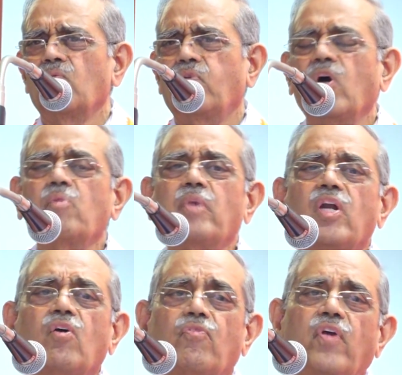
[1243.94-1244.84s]
firm
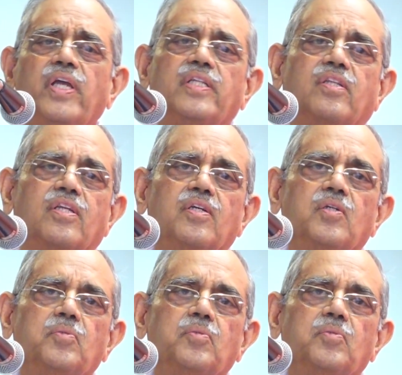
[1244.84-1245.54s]
in our faith,